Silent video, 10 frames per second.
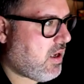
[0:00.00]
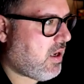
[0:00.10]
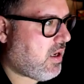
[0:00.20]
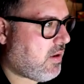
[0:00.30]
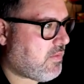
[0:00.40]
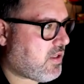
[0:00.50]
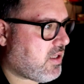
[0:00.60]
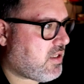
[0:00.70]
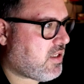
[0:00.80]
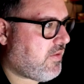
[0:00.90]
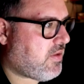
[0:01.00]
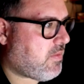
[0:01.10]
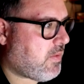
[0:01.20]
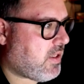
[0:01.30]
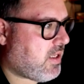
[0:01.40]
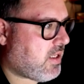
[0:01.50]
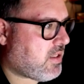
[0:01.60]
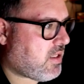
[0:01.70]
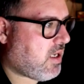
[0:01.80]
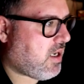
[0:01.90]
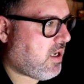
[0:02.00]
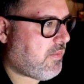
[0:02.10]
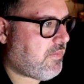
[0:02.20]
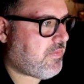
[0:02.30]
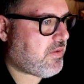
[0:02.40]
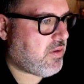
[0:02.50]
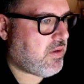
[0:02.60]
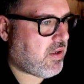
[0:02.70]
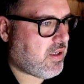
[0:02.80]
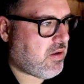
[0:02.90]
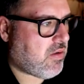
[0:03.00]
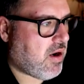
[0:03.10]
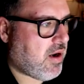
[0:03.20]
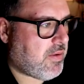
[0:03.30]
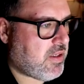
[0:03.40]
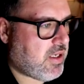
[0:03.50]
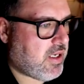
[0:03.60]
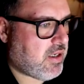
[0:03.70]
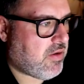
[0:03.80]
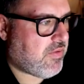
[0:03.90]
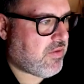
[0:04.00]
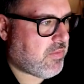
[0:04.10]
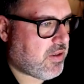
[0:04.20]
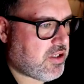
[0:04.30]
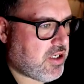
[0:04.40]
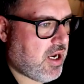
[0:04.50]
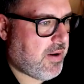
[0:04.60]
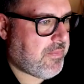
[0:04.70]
and I'm just going to save it to my desktop so I can grab it and take it over to my shop.